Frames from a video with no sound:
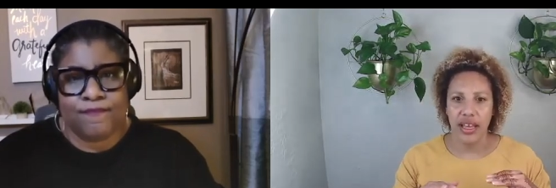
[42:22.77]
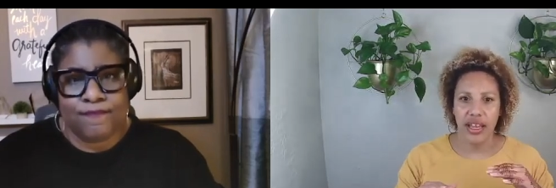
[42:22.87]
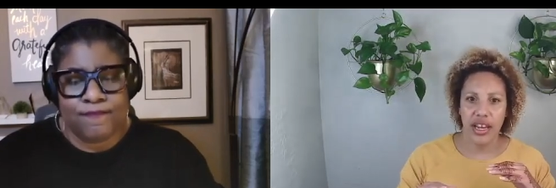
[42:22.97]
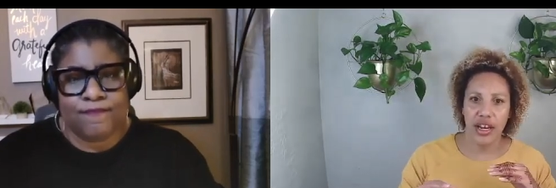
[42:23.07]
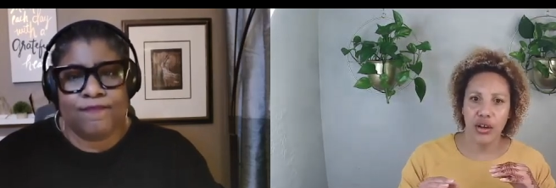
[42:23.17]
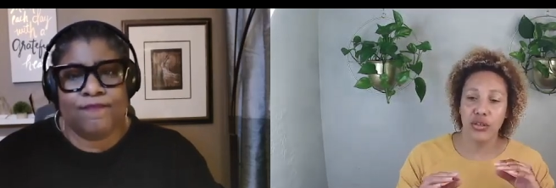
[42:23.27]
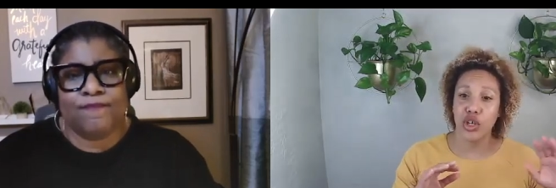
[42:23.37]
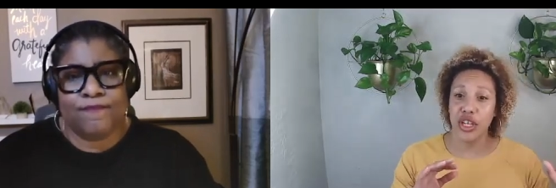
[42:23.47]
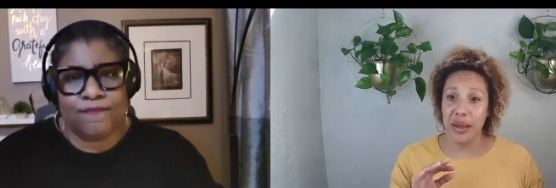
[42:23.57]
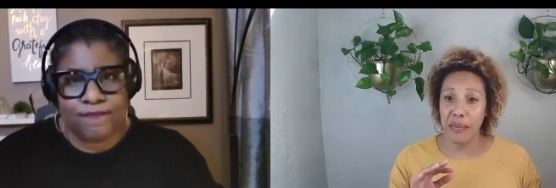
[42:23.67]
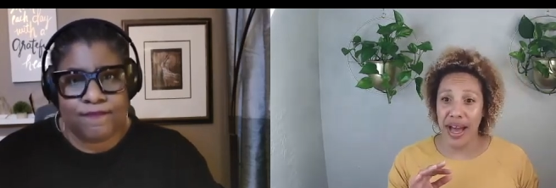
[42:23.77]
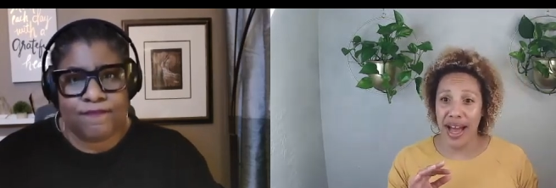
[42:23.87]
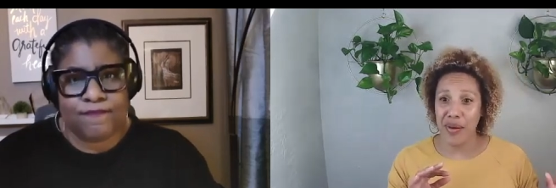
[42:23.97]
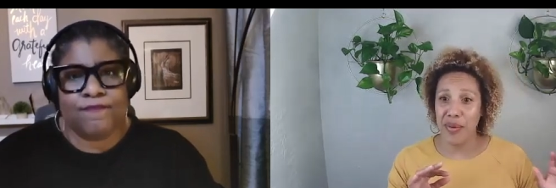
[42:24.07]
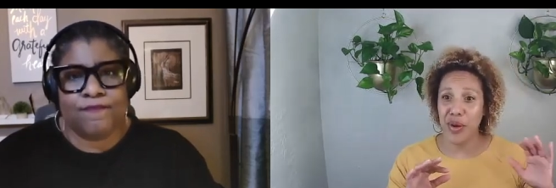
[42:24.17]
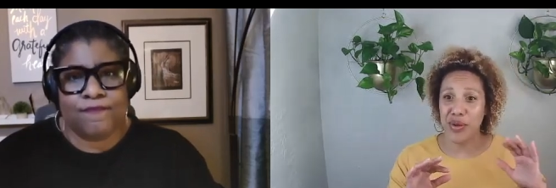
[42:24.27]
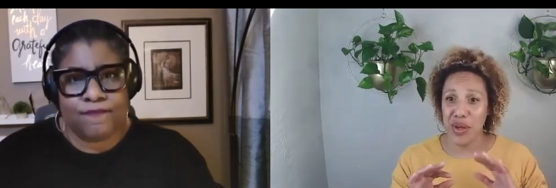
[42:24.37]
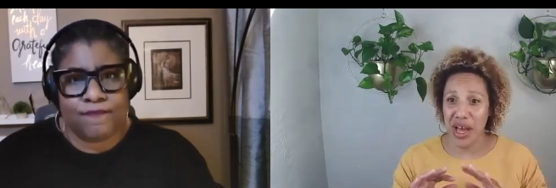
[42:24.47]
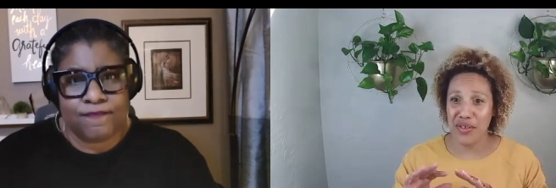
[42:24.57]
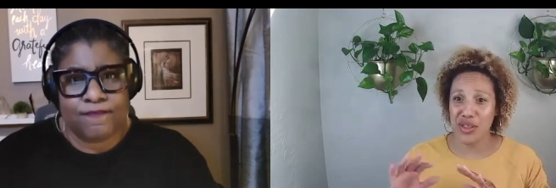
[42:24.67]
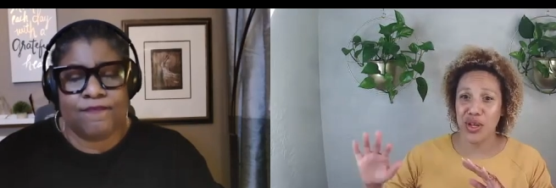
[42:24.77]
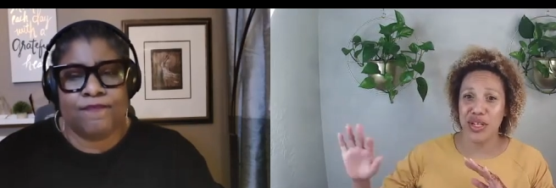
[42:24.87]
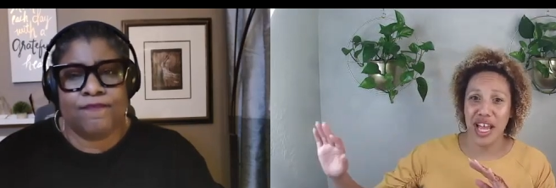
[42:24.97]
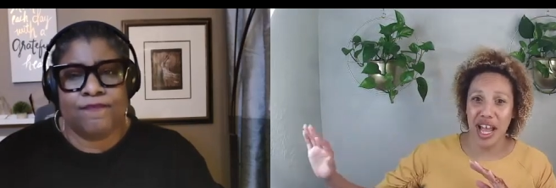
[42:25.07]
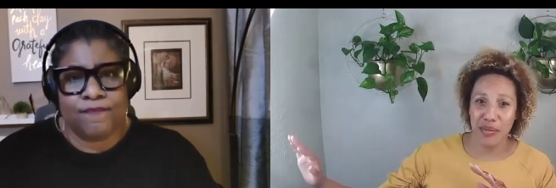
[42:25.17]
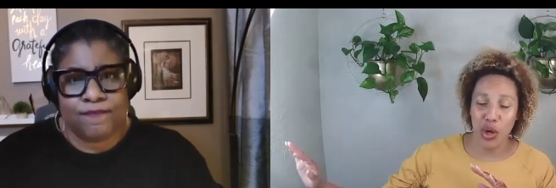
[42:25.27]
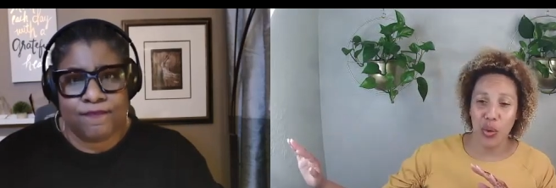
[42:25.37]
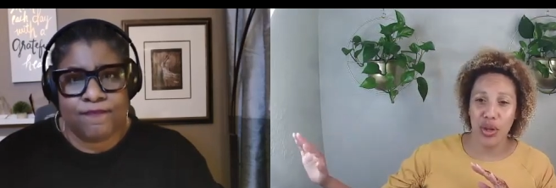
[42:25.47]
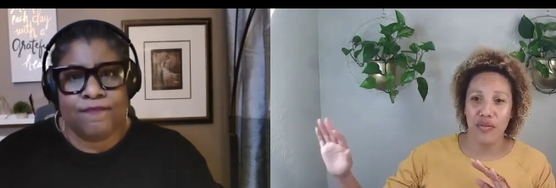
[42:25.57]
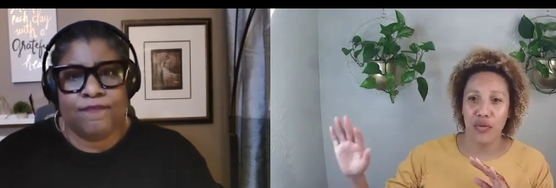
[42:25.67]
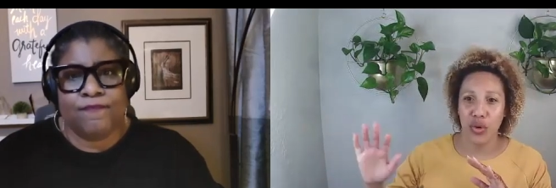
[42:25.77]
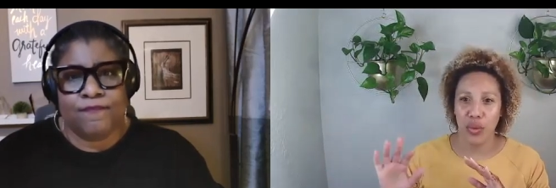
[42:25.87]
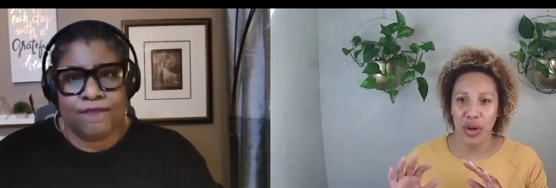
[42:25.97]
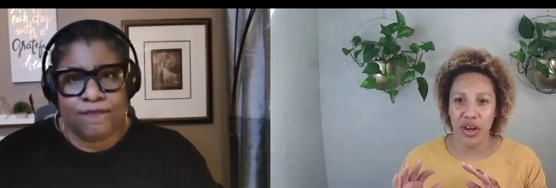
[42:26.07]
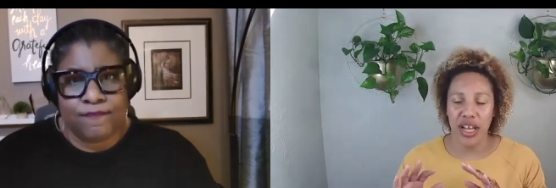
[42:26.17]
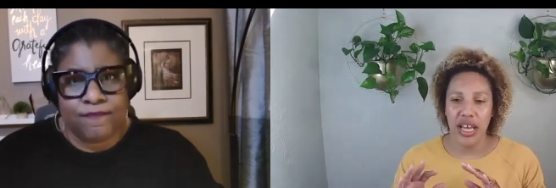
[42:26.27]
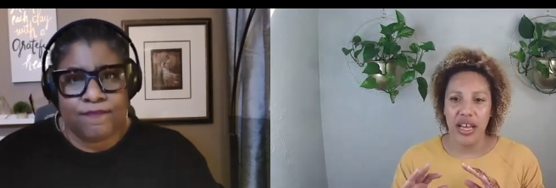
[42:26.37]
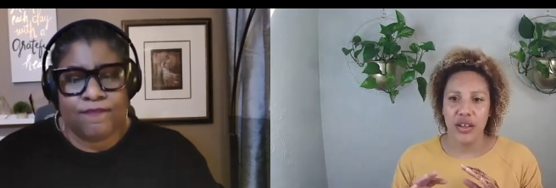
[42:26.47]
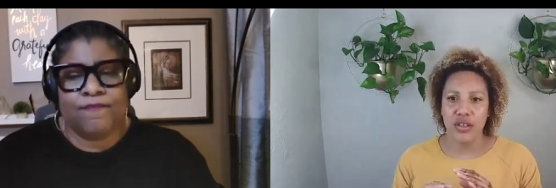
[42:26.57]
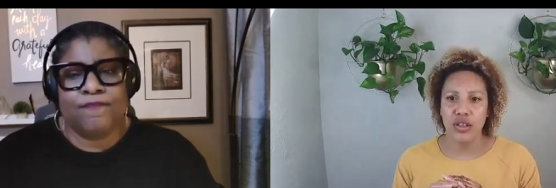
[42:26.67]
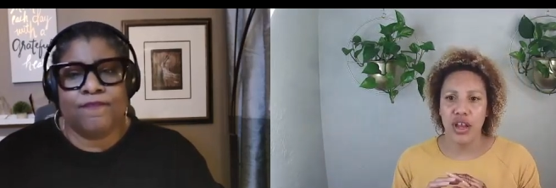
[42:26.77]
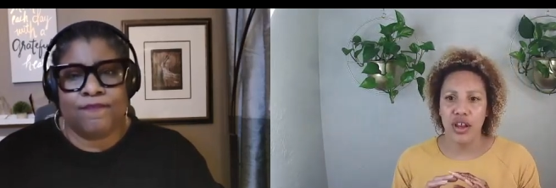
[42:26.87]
Speaker 1: you know looking back but also have a lot of time going forward there's a lot mm-hmm.